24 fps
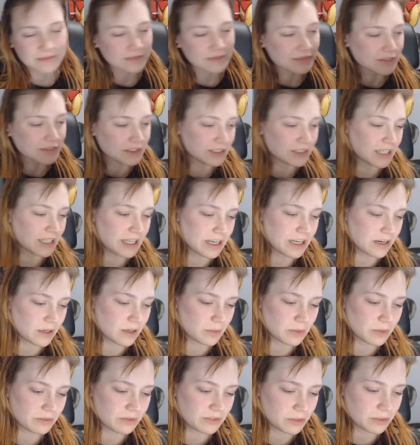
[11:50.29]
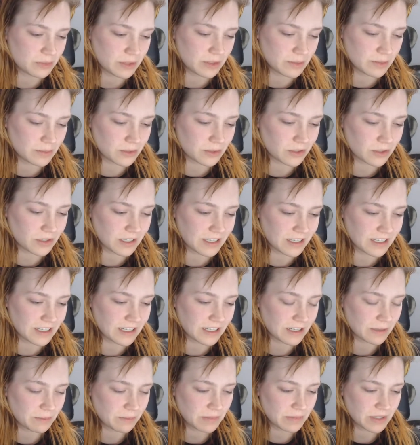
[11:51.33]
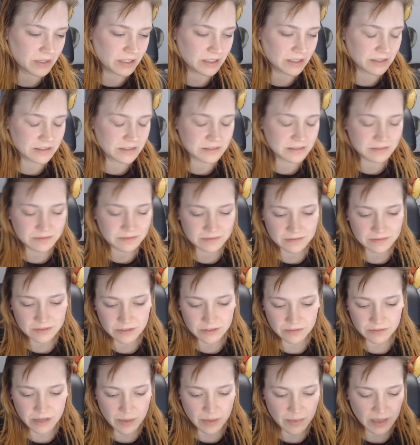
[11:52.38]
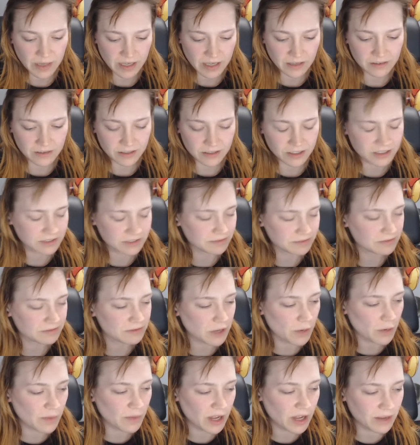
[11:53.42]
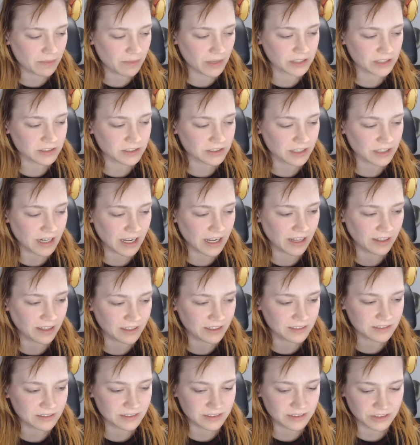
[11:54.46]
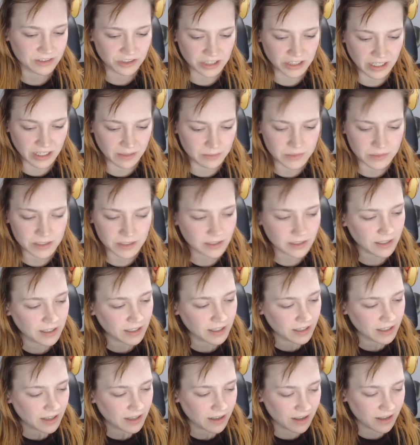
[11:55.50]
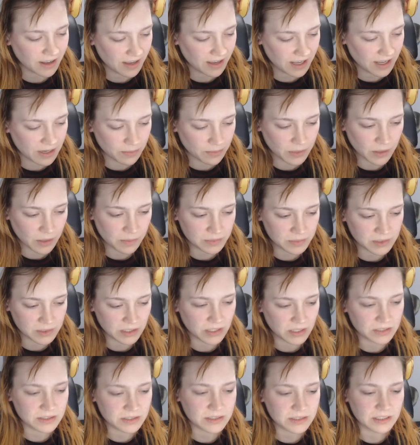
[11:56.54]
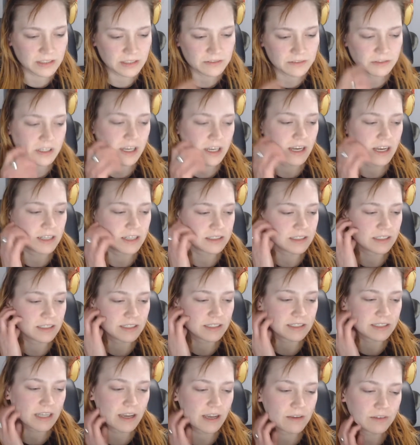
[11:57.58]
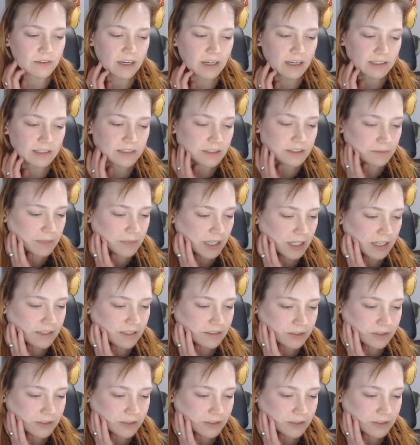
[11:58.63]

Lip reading: Hitting up a few people. I hit up Remi, or Robot Monster Island, James. I hit him up to see if he has it because I haven't asked him yet.